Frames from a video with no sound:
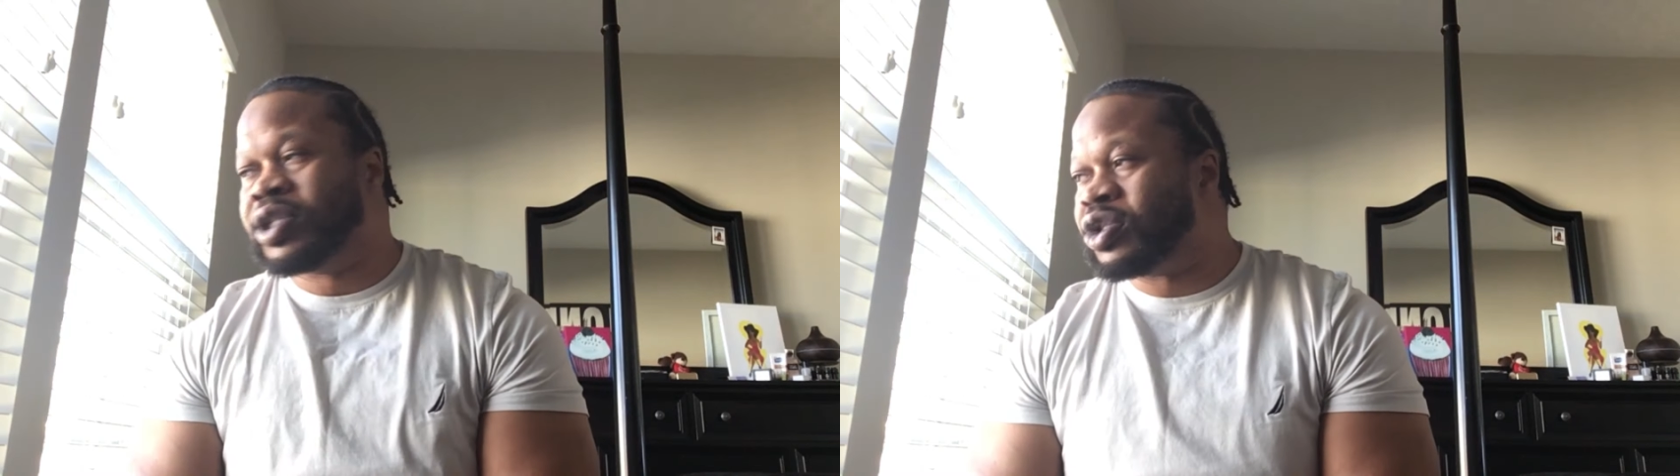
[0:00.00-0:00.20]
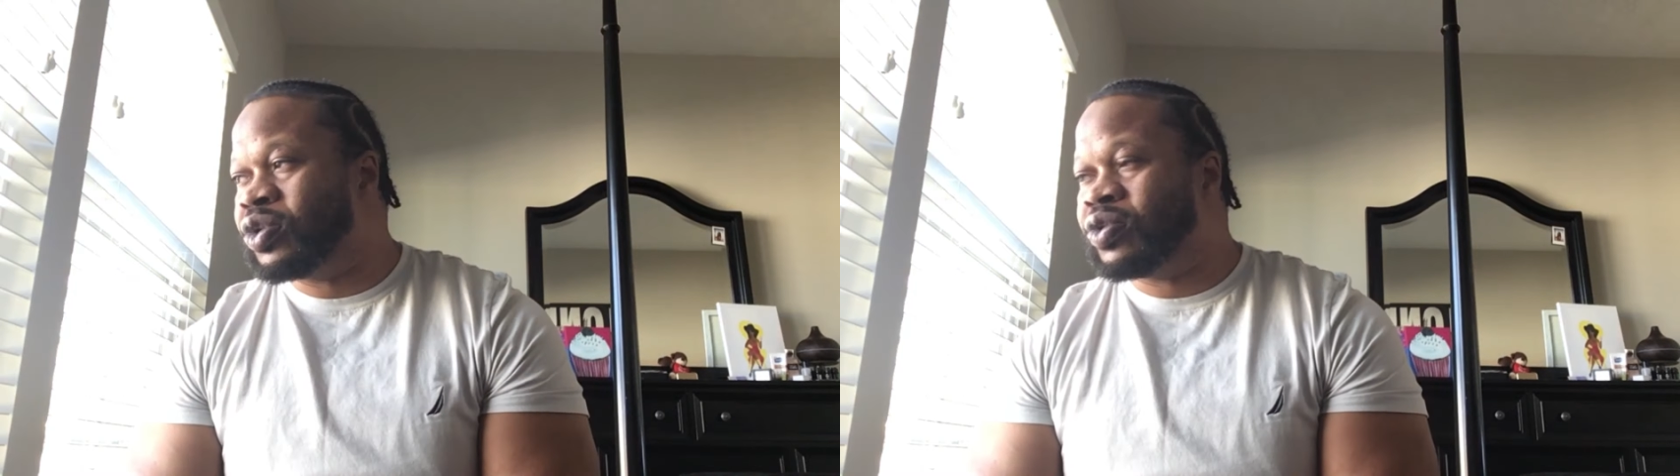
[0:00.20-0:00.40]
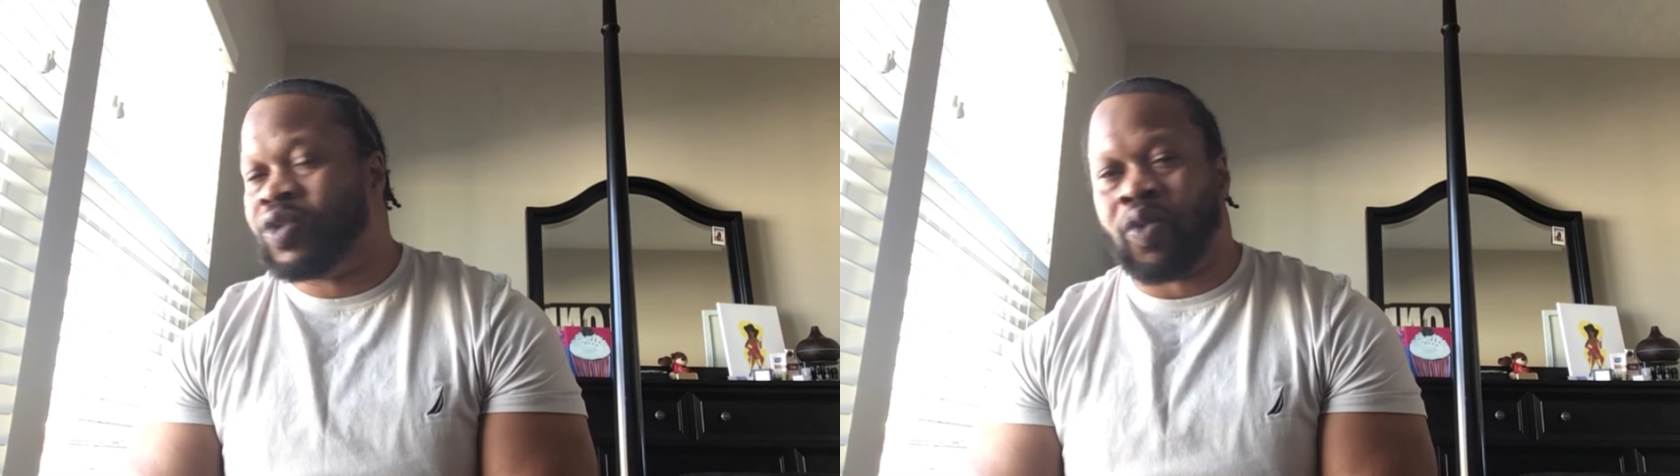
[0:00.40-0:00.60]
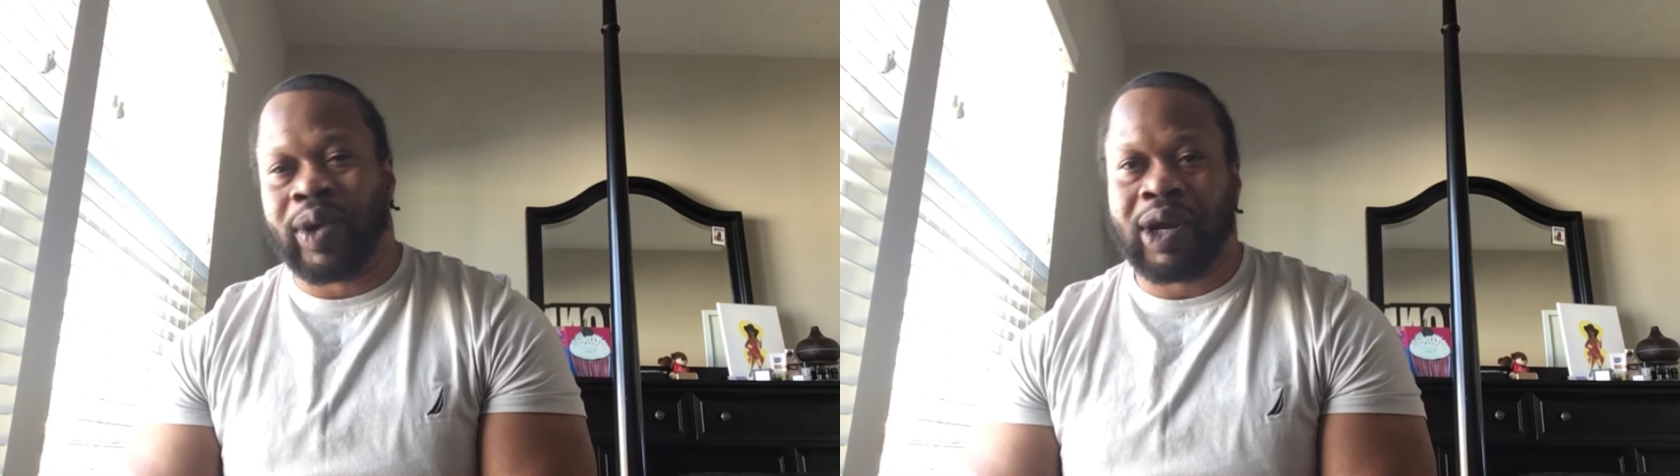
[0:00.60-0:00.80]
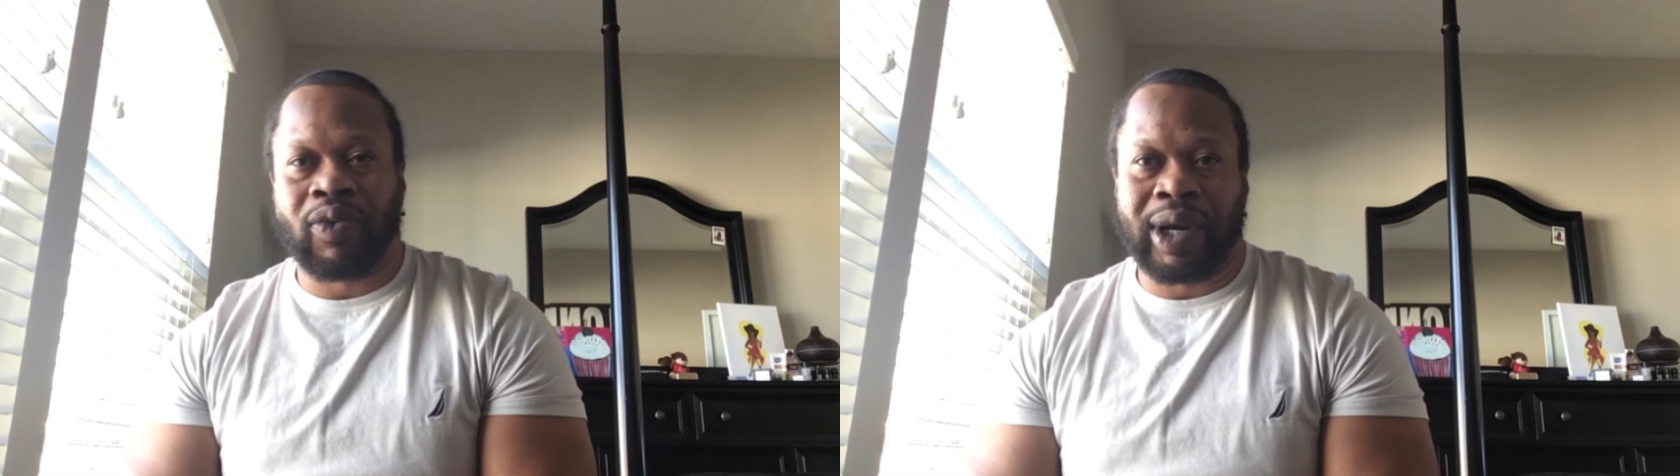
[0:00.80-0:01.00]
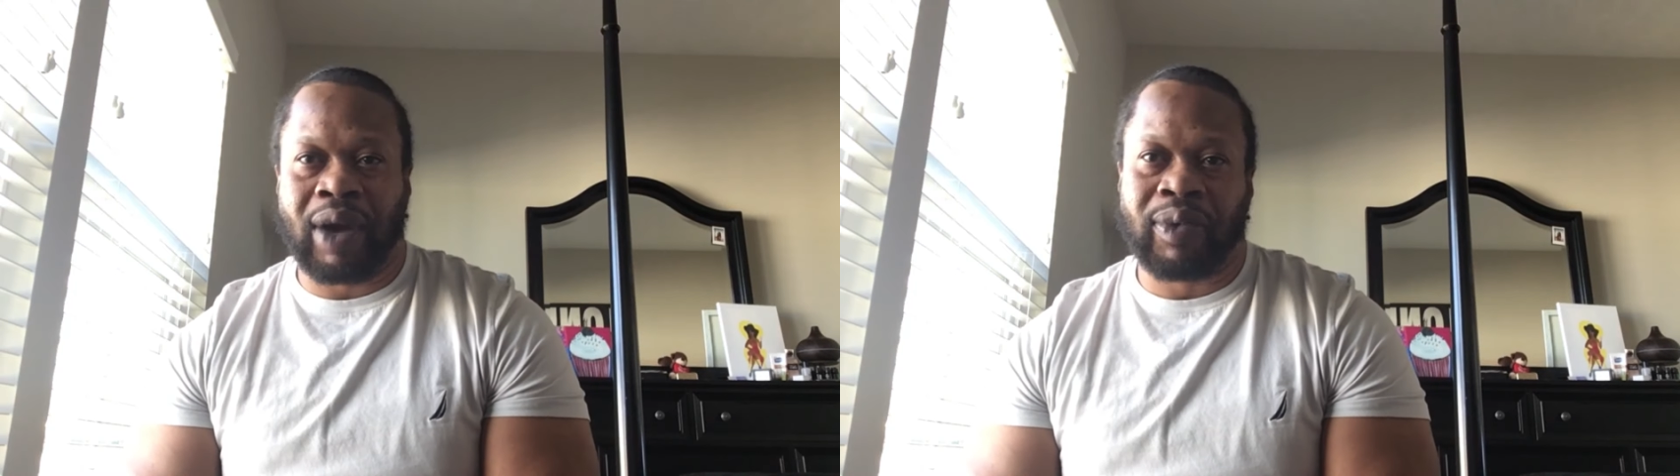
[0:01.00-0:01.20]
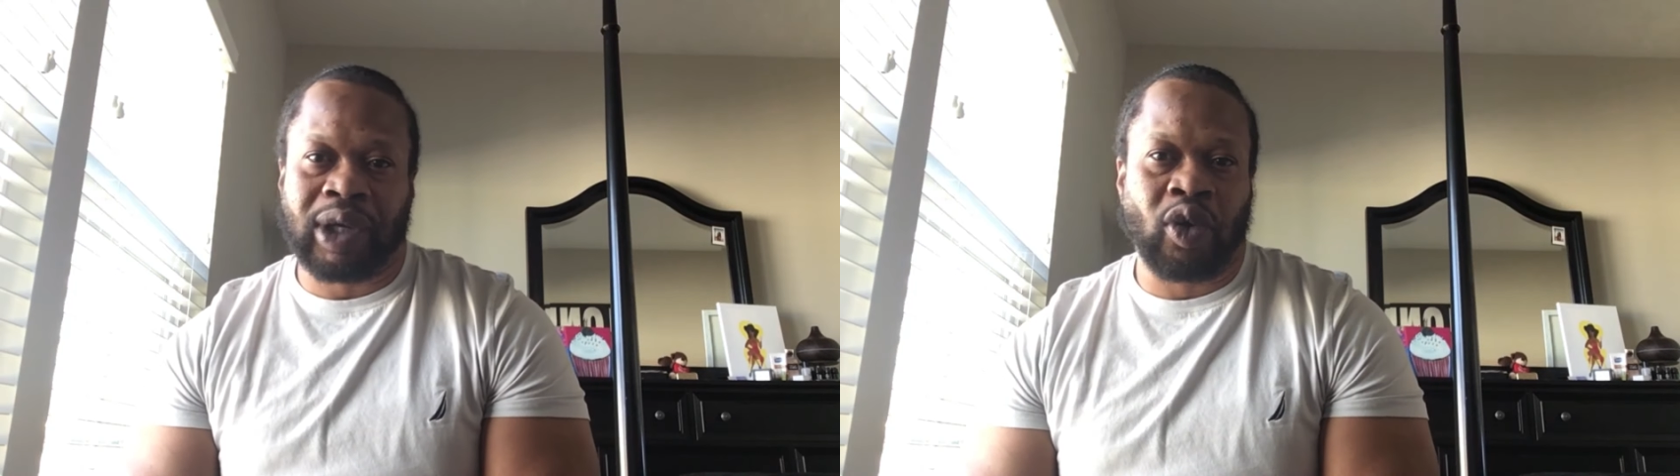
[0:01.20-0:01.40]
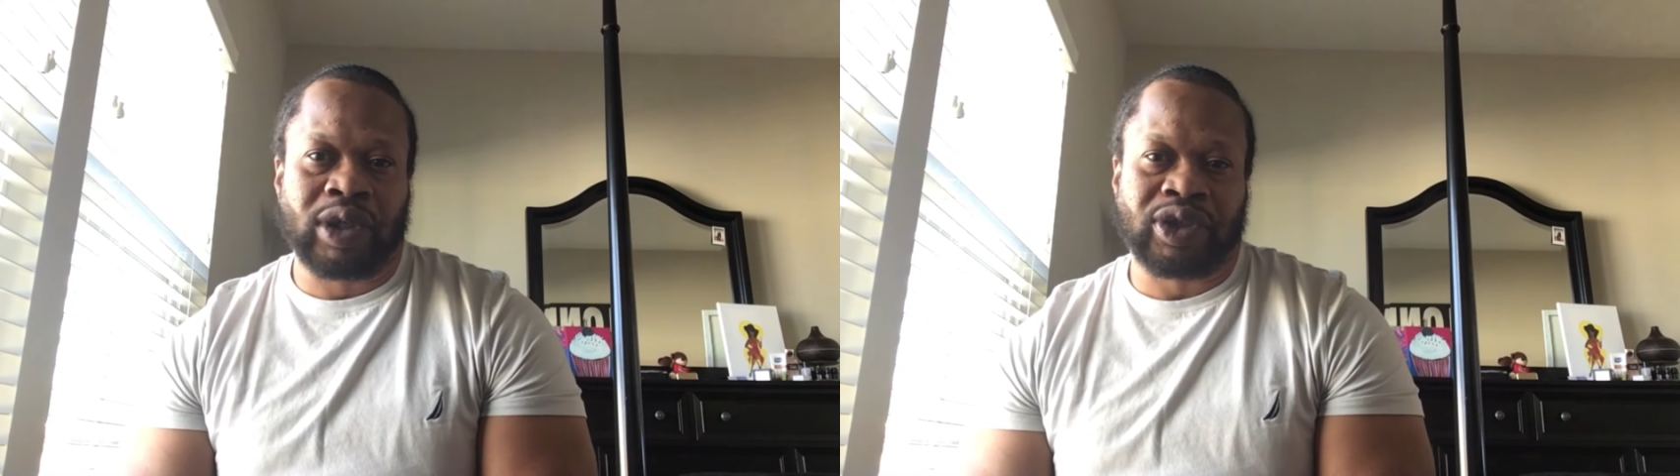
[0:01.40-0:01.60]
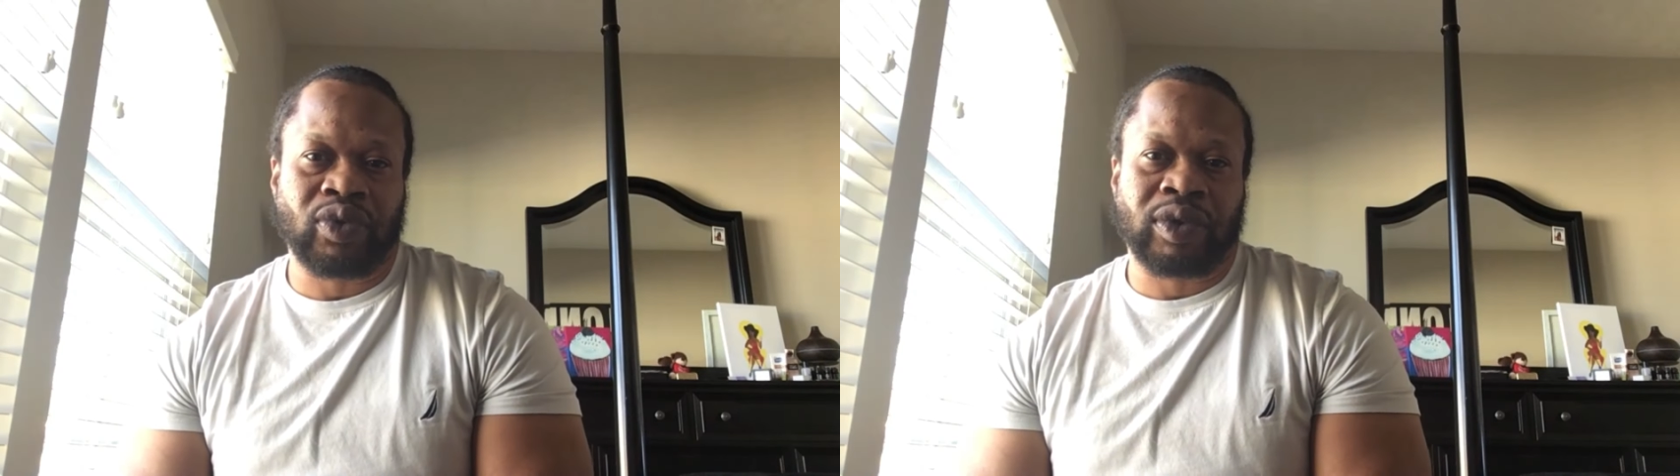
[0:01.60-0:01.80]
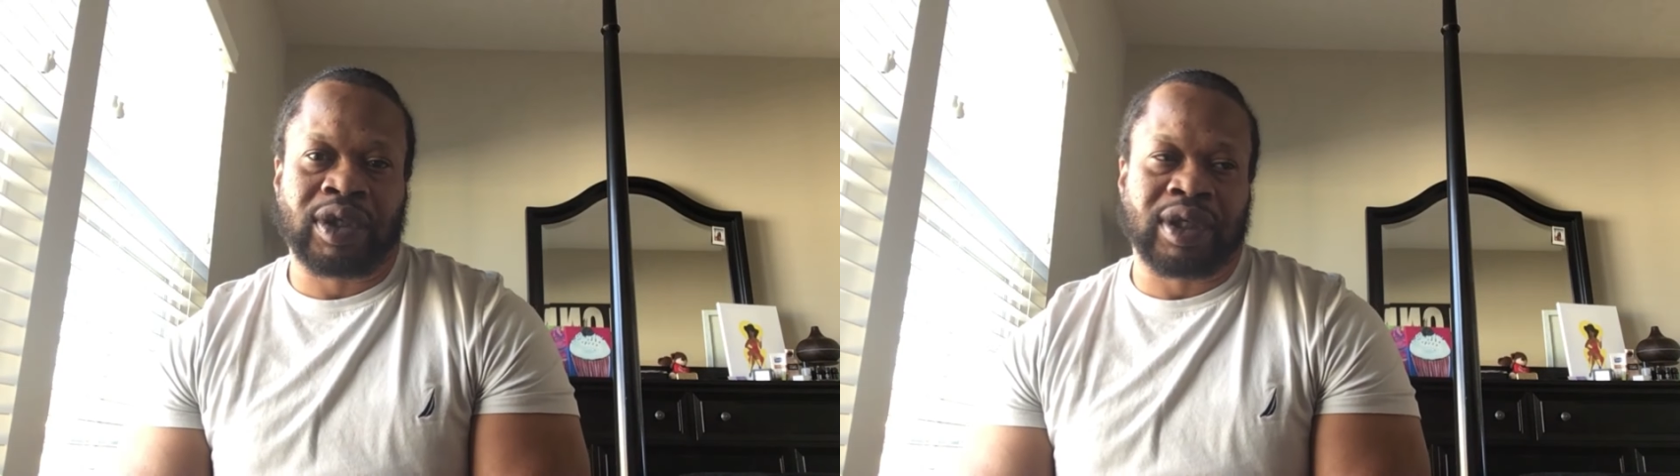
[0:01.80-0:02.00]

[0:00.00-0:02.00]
to